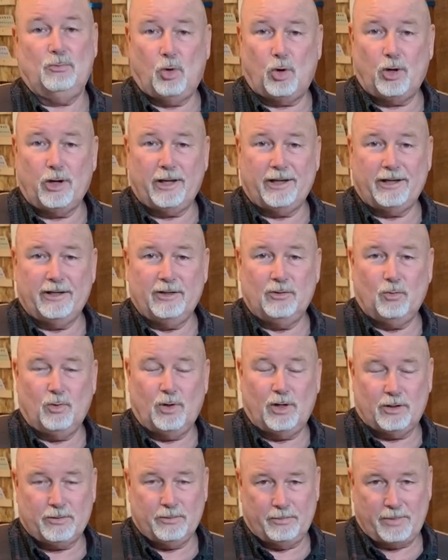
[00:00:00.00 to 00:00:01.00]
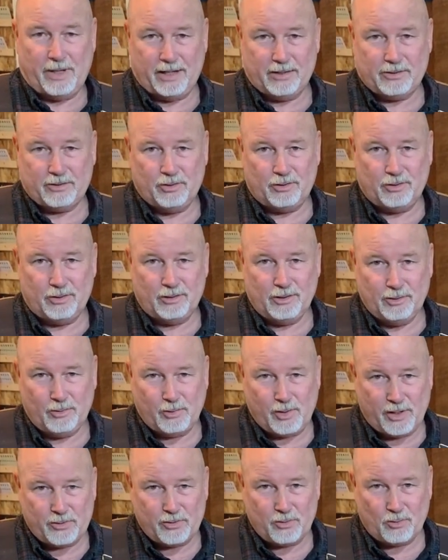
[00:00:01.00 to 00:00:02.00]
morning. Welcome back to Early
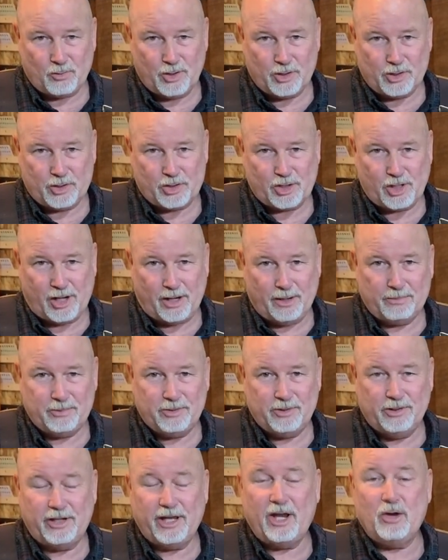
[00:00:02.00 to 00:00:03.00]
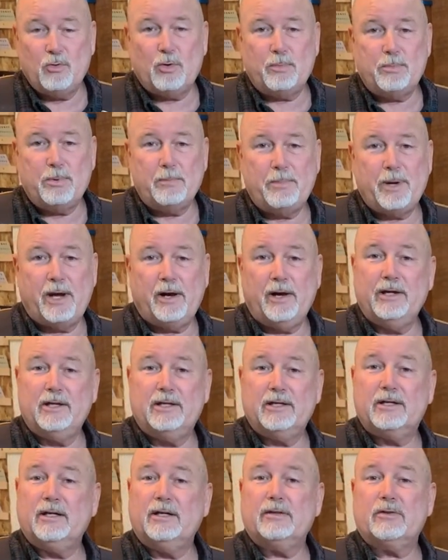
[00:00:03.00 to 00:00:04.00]
Riser Workshop. Today we're preparing
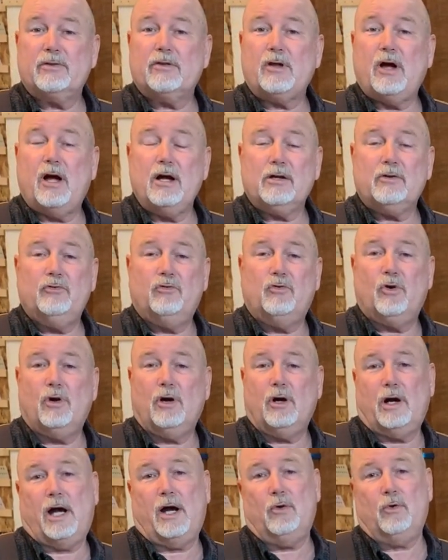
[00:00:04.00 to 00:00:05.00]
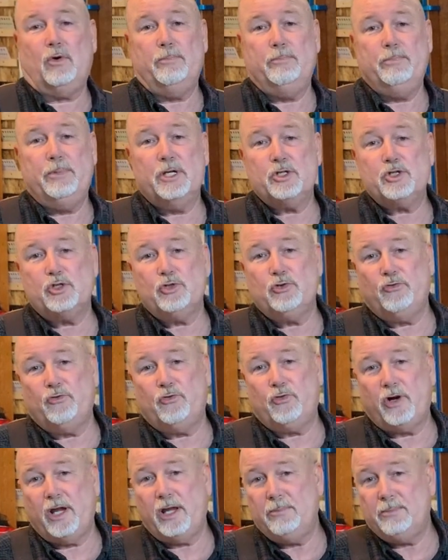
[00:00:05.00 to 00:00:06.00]
to cut stock for our picture
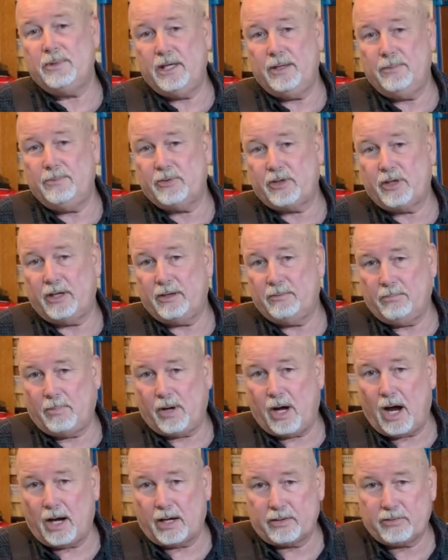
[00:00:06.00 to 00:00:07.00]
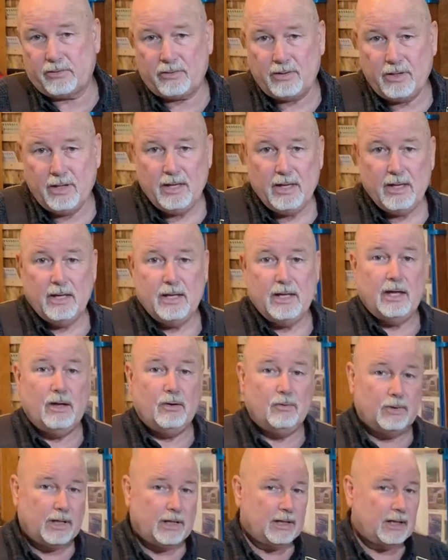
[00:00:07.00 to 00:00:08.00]
frame keepsake box.
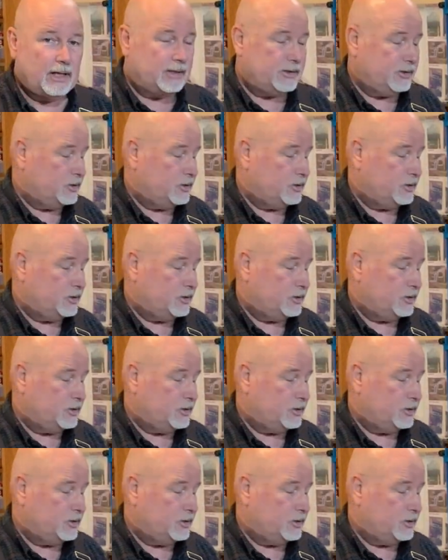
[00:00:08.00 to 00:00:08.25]
What I'd like